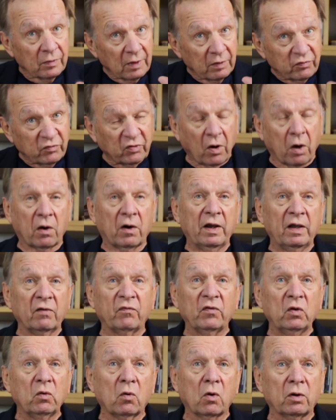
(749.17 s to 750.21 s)
Sorry if
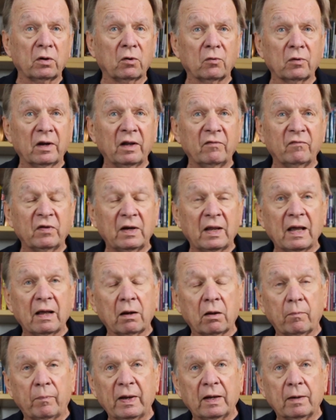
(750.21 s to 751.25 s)
you don't live in
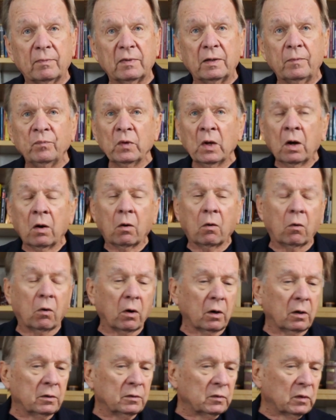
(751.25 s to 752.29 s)
Alabama
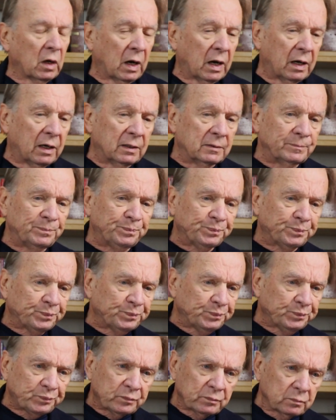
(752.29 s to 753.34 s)
or. Um,
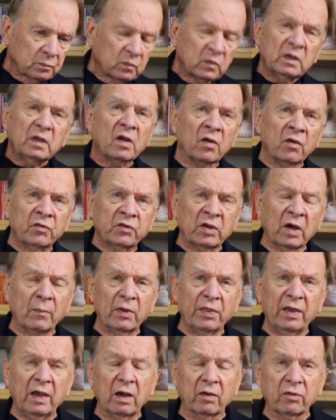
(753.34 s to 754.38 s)
some
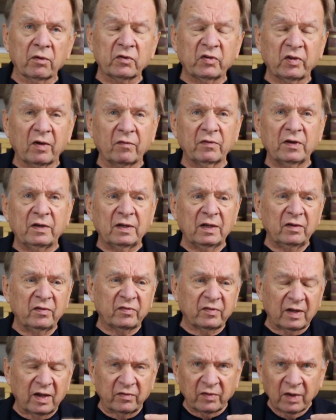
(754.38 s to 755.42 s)
of the other 17
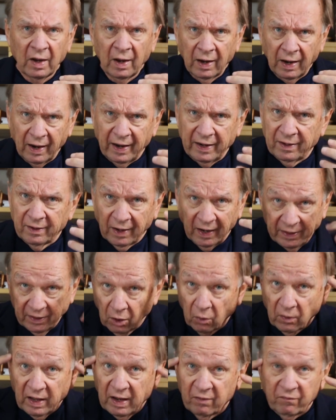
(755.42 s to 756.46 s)
states. I, I
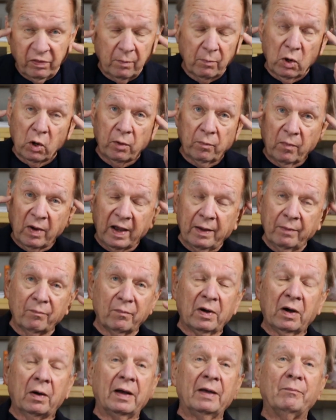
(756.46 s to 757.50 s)
don't have them on my
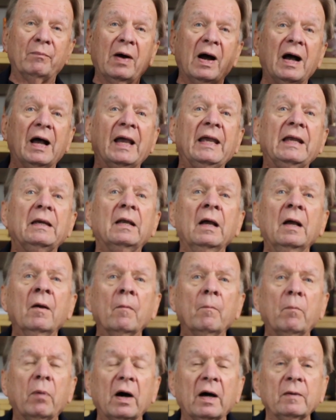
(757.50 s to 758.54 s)
uh, mind,
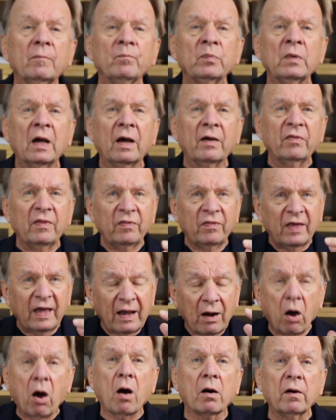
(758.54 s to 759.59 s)
but they
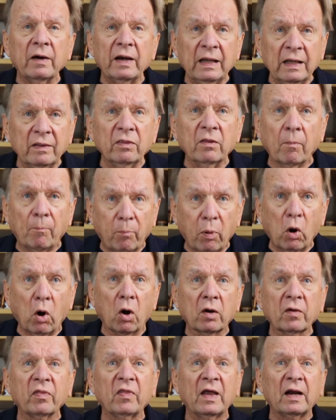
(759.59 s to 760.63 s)
are in the
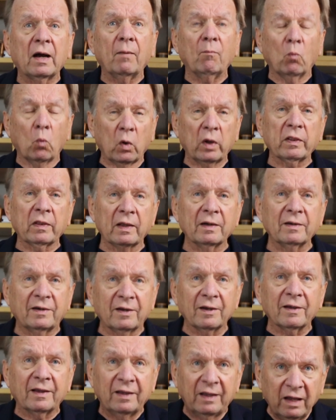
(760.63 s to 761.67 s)
book that I'm willing
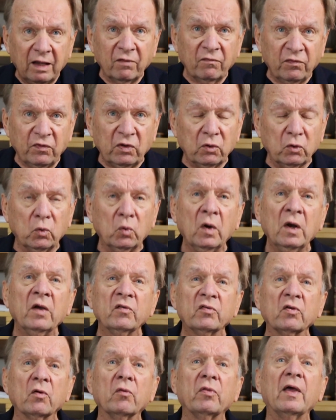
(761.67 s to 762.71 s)
to give you
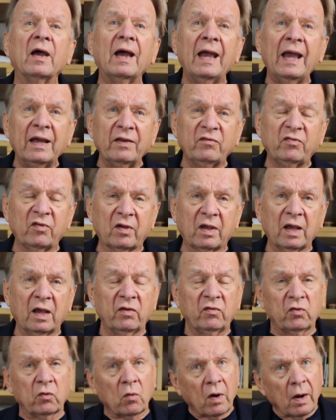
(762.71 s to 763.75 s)
so to
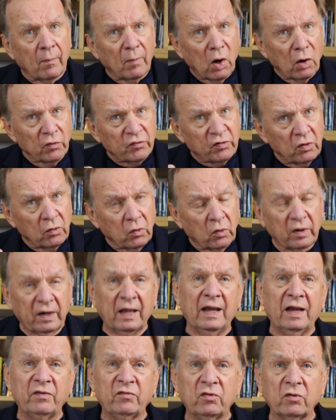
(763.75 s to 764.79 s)
educate you. I'm also going
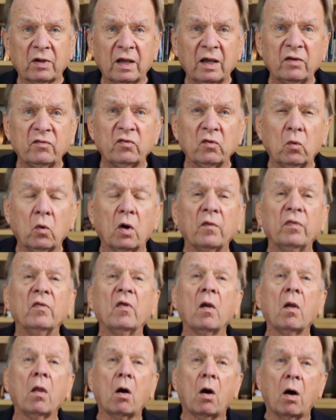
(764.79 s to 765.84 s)
to educate you on
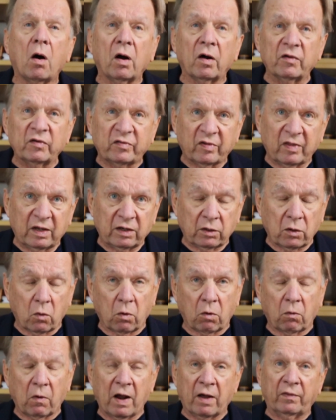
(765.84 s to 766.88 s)
the laws that go
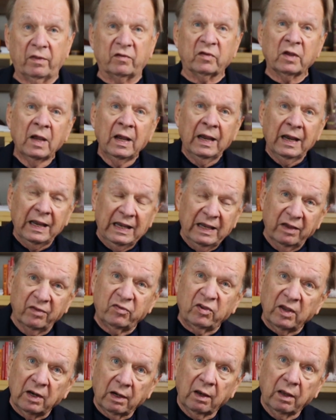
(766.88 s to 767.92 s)
around this.
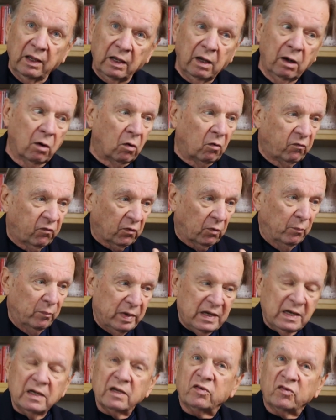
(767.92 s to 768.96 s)
Is it legal for
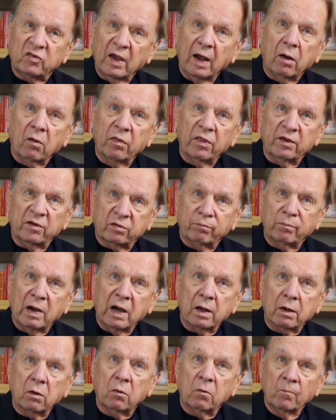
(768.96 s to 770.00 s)
me to sell this
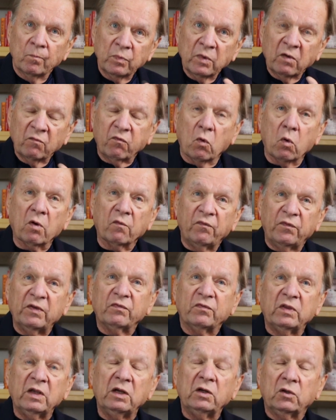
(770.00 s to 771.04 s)
bottle for
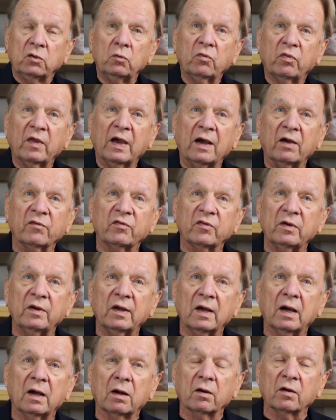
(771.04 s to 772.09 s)

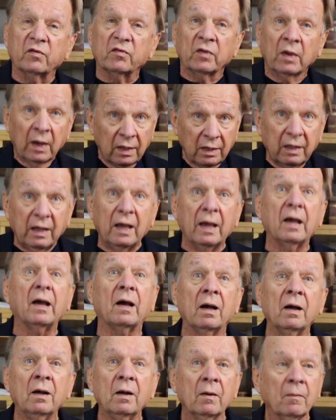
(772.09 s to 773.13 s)
$52,000?
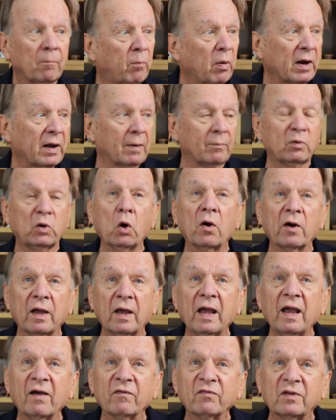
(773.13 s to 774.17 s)
Yeah, but I'm going to
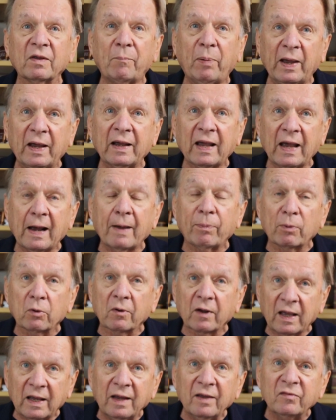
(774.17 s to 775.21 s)
have to pay capital
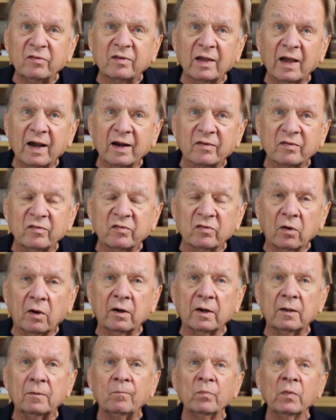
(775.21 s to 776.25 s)
gains taxes
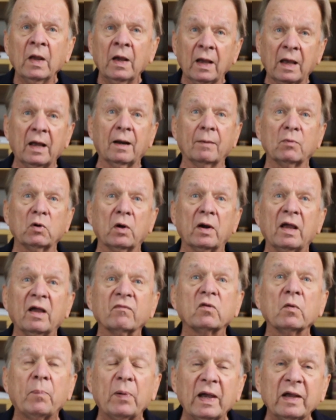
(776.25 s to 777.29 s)
on it, and I'm going to
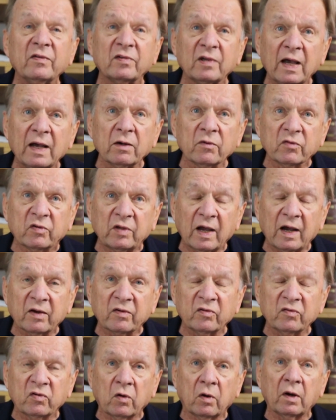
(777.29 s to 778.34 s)
have to pay sales
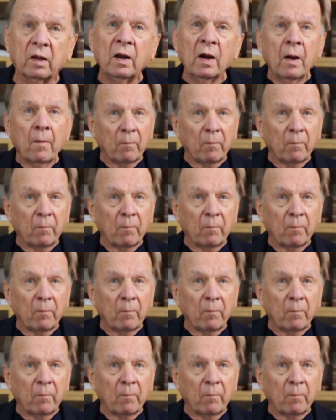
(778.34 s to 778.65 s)
taxes on it.